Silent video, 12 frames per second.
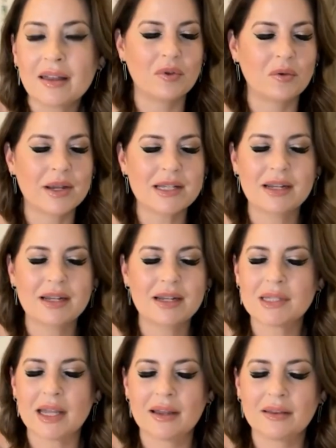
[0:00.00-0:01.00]
The reason
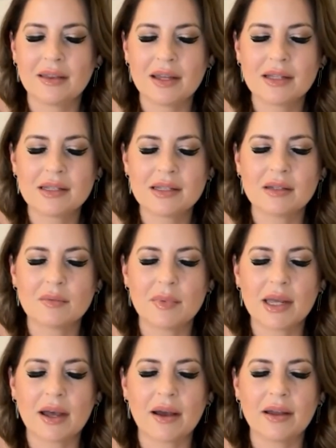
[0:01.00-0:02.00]
I'm saying this is
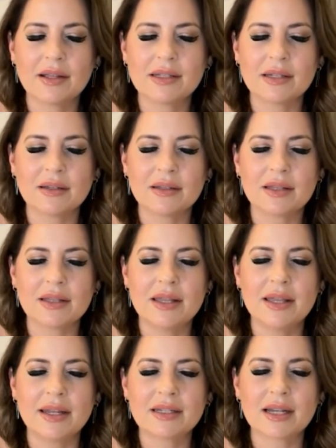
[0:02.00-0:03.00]
because
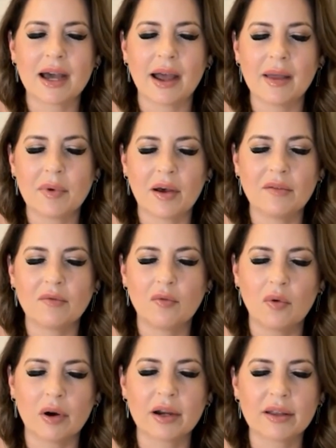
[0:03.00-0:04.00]
the type of
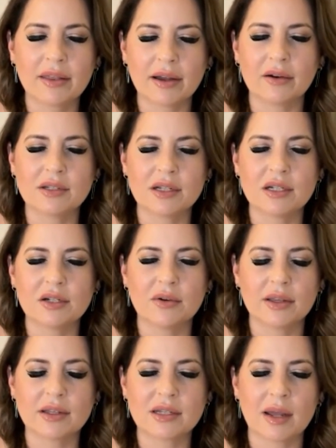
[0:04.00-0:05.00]
work that goes into
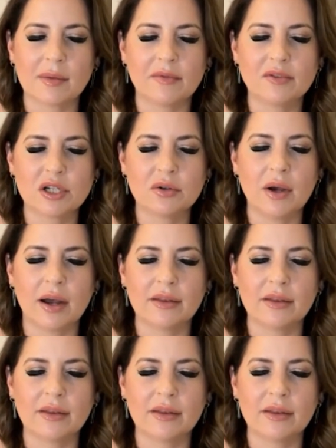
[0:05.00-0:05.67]
doing this type of shoot,